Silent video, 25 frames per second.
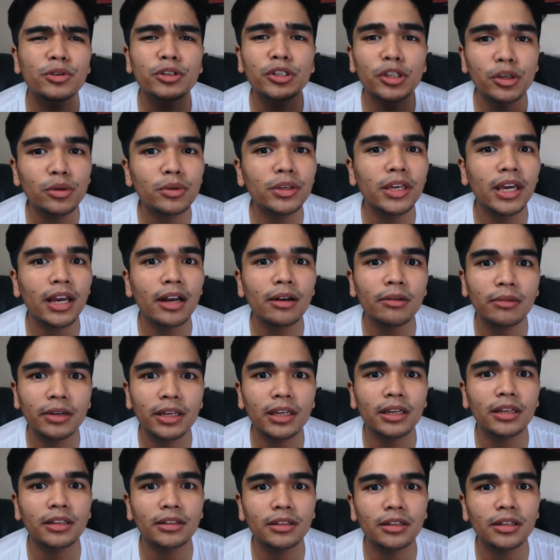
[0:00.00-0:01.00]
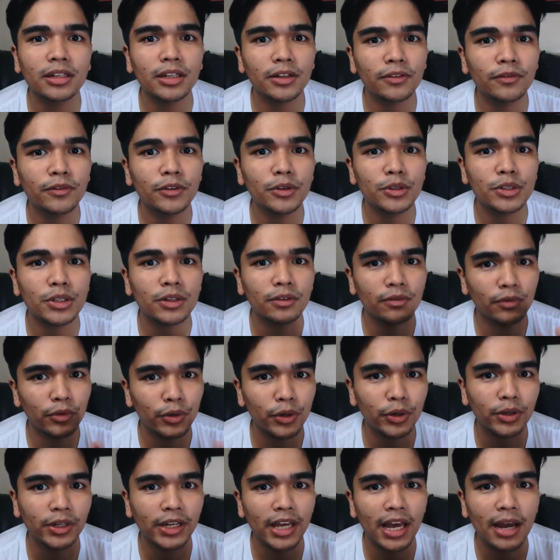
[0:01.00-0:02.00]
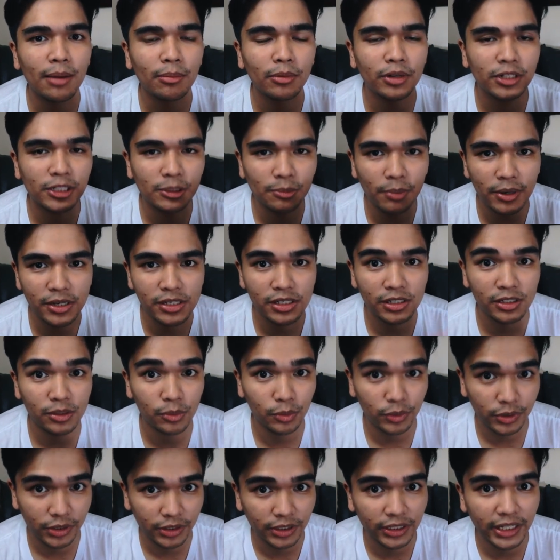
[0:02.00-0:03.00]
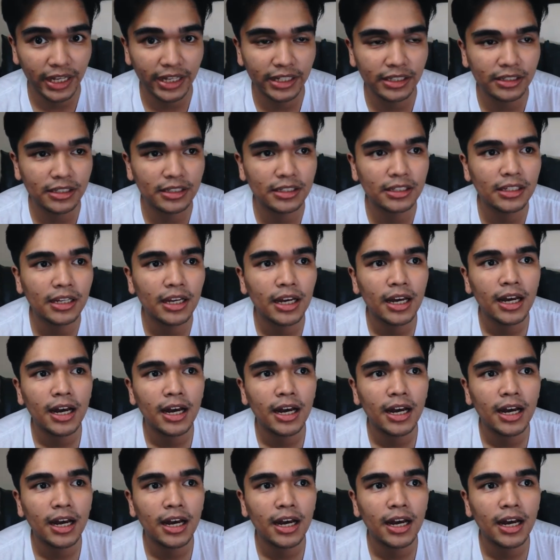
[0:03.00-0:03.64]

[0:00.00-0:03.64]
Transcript: will you carry in the near future for your camera, especially with a lens.